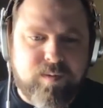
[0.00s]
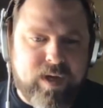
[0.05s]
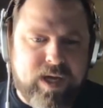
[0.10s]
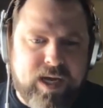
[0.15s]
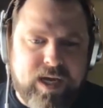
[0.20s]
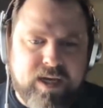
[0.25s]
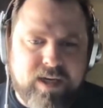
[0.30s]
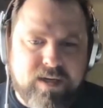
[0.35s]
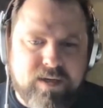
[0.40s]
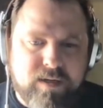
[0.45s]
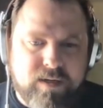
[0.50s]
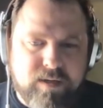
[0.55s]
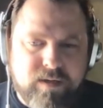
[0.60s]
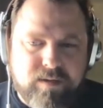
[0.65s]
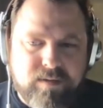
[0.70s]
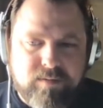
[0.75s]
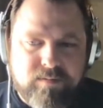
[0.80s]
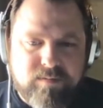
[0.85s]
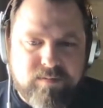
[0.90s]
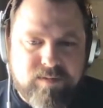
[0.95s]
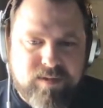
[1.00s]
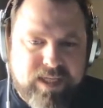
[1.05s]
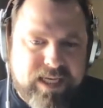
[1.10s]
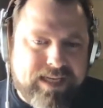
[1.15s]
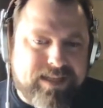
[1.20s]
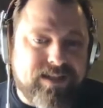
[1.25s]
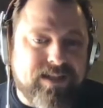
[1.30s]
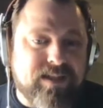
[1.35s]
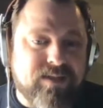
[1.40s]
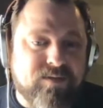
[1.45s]
in
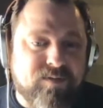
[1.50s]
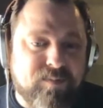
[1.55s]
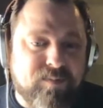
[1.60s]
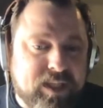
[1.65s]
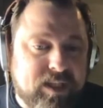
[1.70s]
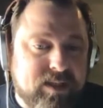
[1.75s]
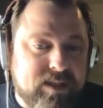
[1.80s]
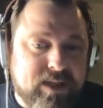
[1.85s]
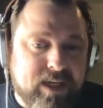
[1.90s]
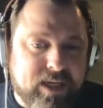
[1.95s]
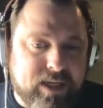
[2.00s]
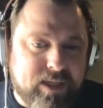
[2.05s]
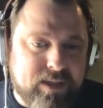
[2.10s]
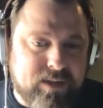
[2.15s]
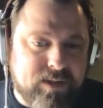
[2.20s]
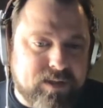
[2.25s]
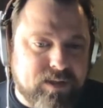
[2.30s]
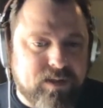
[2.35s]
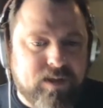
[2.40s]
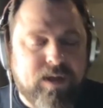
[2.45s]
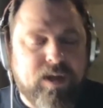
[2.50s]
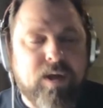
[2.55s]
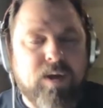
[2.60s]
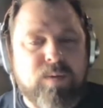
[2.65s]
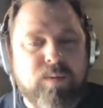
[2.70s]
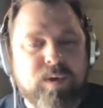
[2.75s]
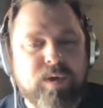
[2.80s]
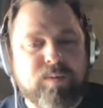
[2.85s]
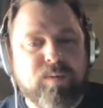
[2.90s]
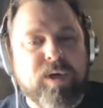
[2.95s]
tens of milliseconds
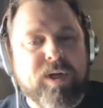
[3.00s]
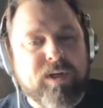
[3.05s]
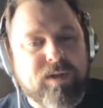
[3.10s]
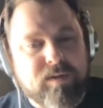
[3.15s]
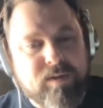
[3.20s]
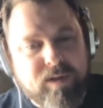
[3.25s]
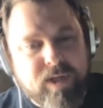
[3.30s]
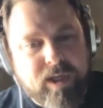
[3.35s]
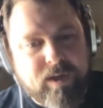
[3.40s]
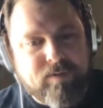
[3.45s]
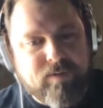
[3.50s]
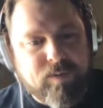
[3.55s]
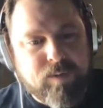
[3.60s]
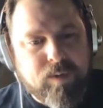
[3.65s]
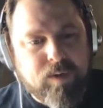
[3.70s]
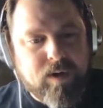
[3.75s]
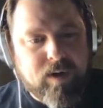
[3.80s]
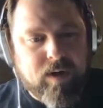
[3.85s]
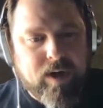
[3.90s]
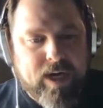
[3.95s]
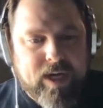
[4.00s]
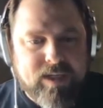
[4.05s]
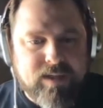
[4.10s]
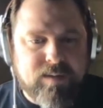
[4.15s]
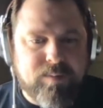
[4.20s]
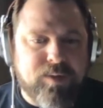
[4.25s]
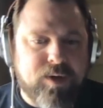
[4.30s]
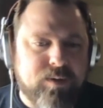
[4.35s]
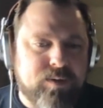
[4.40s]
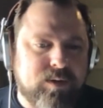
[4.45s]
with what you're looking for, as
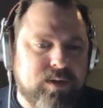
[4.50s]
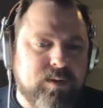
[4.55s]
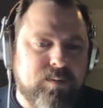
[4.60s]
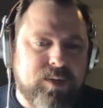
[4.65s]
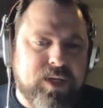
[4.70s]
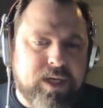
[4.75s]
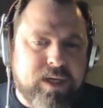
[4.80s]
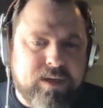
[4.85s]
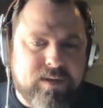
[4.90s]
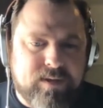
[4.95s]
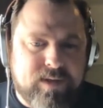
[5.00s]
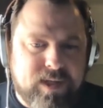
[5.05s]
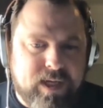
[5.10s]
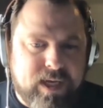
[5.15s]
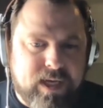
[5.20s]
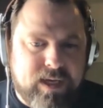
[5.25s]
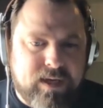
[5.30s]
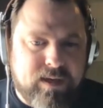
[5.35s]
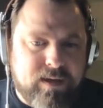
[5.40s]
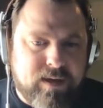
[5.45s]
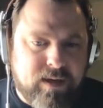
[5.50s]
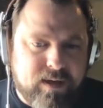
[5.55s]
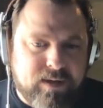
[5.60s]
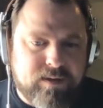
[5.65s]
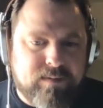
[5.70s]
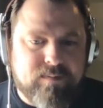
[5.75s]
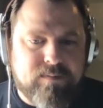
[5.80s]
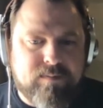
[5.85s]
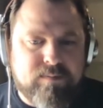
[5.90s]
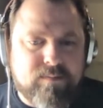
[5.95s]
opposed to being, say, a
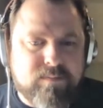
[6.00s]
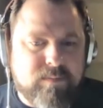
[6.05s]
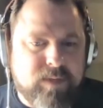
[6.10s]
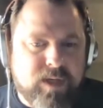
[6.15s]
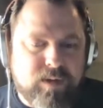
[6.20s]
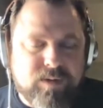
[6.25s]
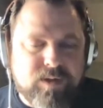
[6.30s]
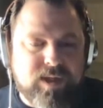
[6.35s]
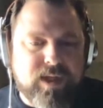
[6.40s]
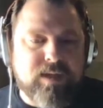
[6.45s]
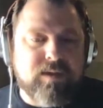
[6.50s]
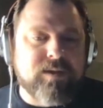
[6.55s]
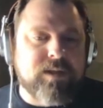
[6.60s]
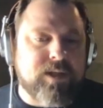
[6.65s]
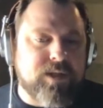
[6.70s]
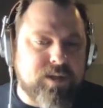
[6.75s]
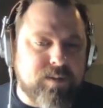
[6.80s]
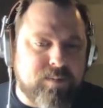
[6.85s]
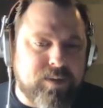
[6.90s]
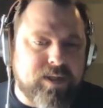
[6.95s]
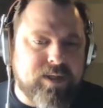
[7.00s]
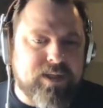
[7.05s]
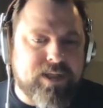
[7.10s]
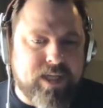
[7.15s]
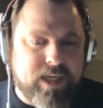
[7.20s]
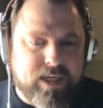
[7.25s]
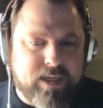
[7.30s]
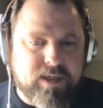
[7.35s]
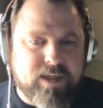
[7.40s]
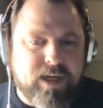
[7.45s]
you know single digit
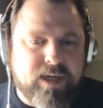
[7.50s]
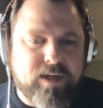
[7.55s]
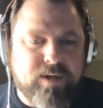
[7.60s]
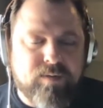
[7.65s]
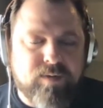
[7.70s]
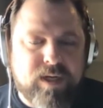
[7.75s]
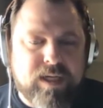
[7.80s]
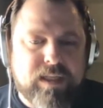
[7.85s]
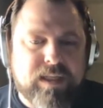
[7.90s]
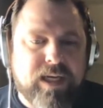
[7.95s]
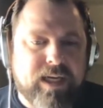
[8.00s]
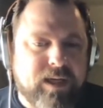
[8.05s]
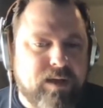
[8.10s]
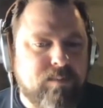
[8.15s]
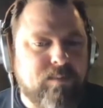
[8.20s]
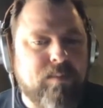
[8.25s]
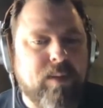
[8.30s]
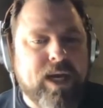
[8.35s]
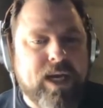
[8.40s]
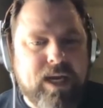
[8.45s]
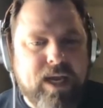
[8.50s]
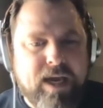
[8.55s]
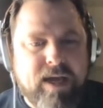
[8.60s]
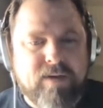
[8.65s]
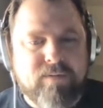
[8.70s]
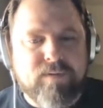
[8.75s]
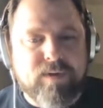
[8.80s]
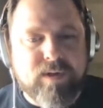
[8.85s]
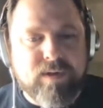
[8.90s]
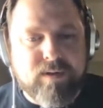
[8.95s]
millisecond kind of read like you might
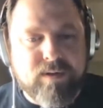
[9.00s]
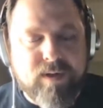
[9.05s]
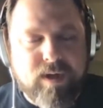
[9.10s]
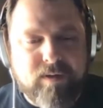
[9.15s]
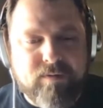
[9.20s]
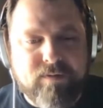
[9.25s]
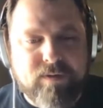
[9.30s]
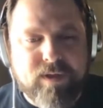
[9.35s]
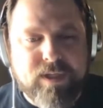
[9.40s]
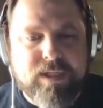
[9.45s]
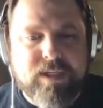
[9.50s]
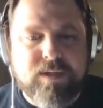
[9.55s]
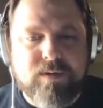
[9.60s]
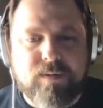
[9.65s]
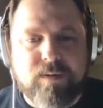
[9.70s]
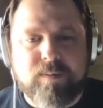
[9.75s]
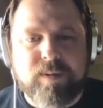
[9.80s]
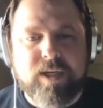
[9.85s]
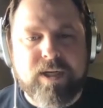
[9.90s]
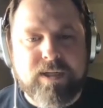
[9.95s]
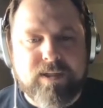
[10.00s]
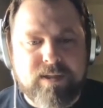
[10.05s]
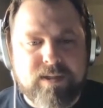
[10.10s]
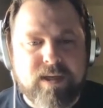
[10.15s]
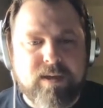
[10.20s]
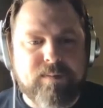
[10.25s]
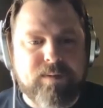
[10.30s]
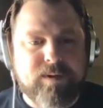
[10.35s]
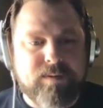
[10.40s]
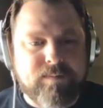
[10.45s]
have with a, a fully denormalized
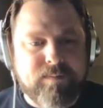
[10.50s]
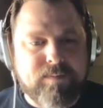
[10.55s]
table.